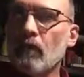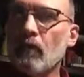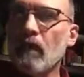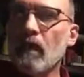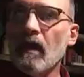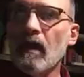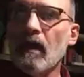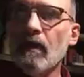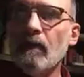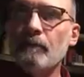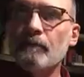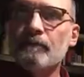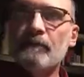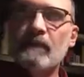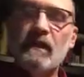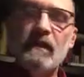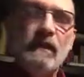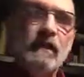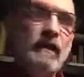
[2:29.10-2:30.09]
Okay.
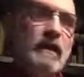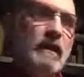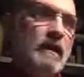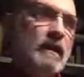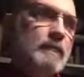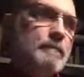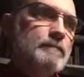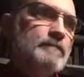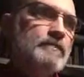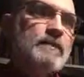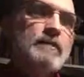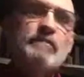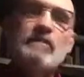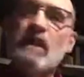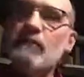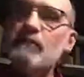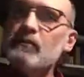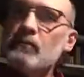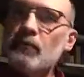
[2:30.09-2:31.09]

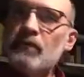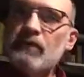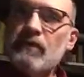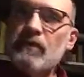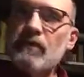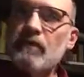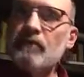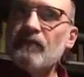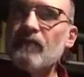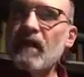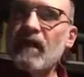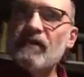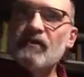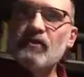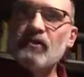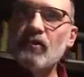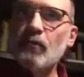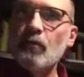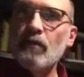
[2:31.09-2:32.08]
Sometimes we'll do them
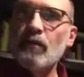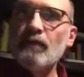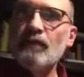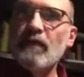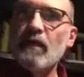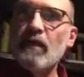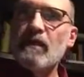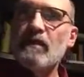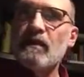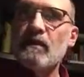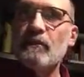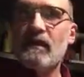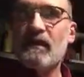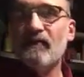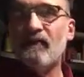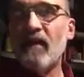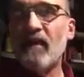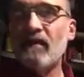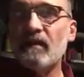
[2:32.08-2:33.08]
faster, we'll vary them.
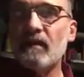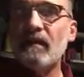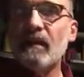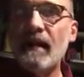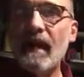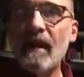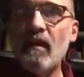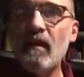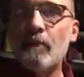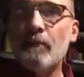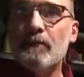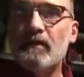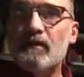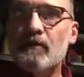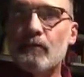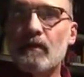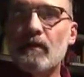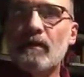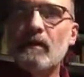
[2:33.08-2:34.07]
In fact, a gallop
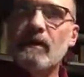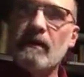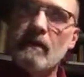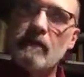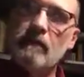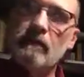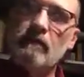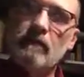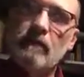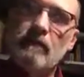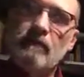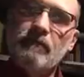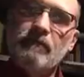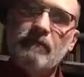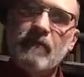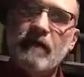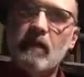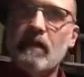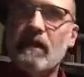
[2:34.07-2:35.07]
is really a
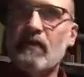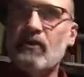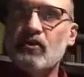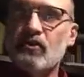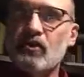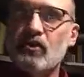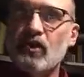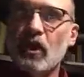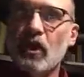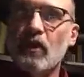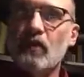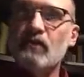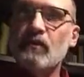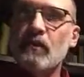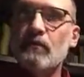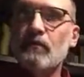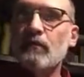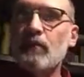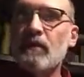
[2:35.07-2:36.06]
varied chug.
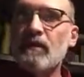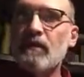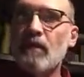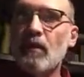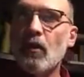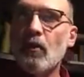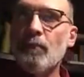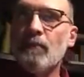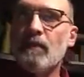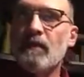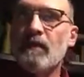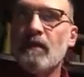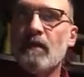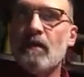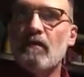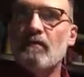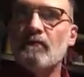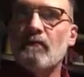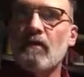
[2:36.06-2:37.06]
So I'm going to play the opening
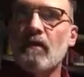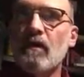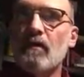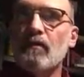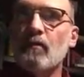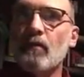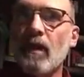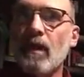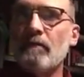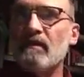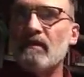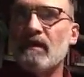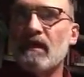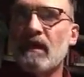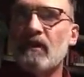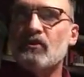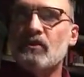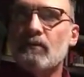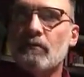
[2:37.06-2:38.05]
of The Rime of the
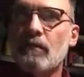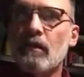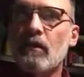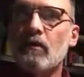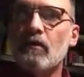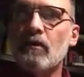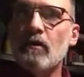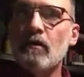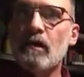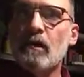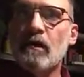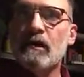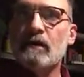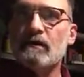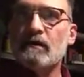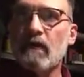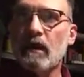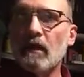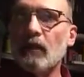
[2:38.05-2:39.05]
Ancient Mariner.
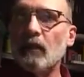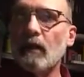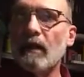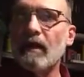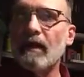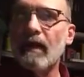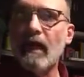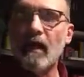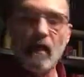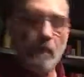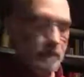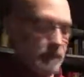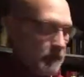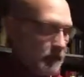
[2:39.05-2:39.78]
It's got a great gallop